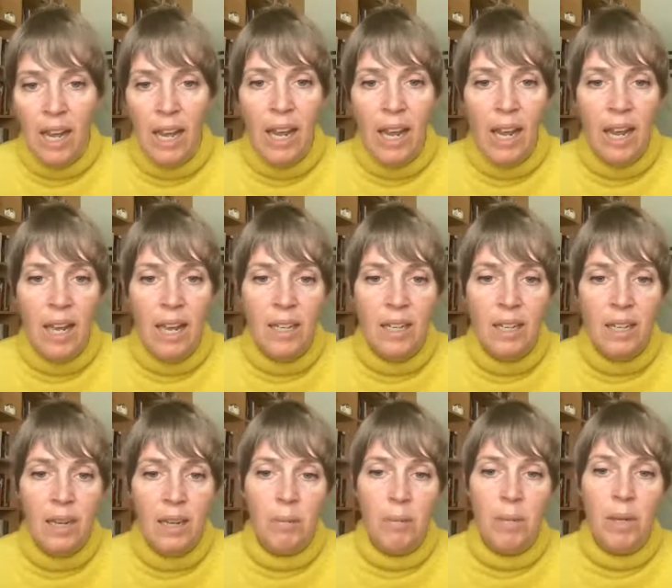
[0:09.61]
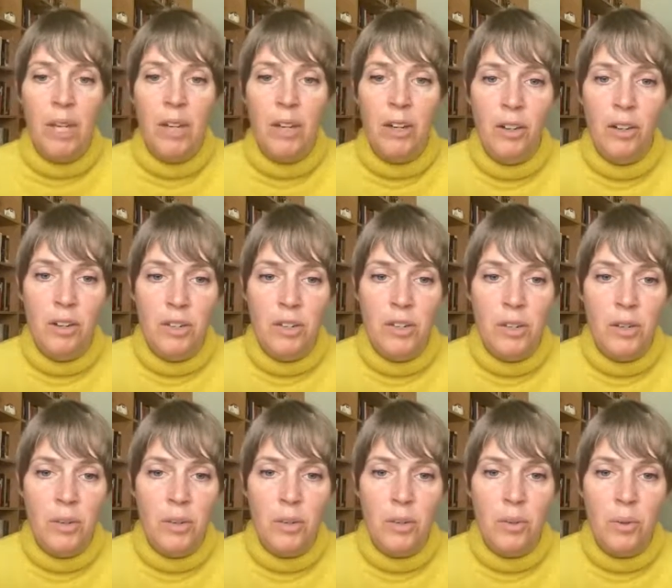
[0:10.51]
and I'm here
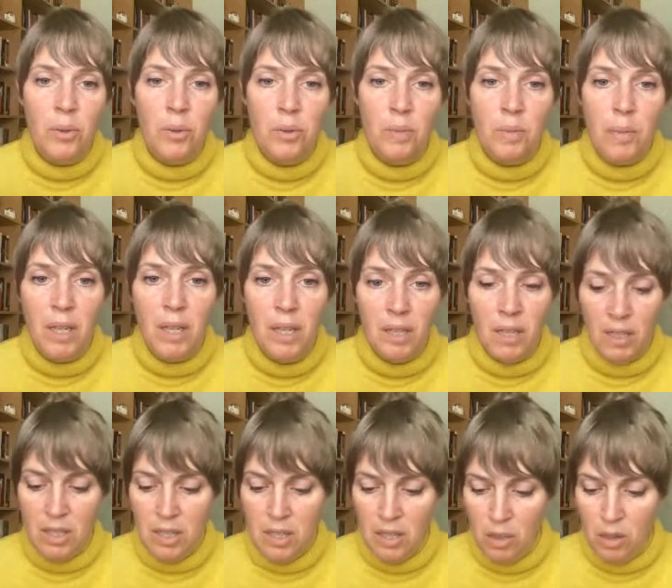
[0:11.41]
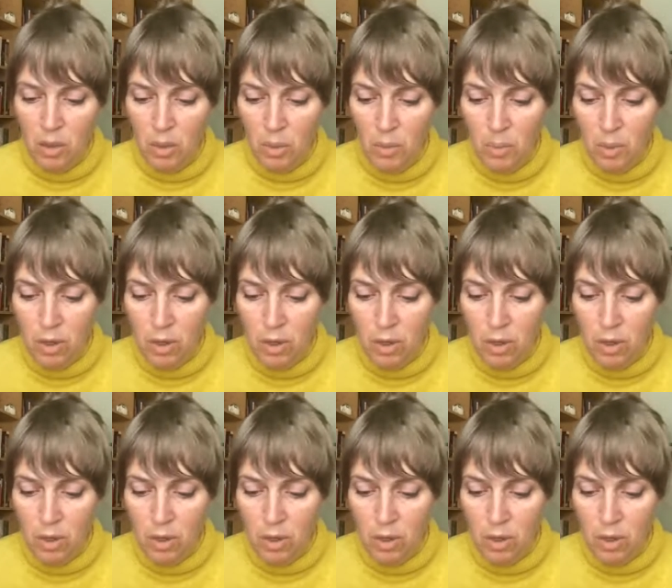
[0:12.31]
to speak to the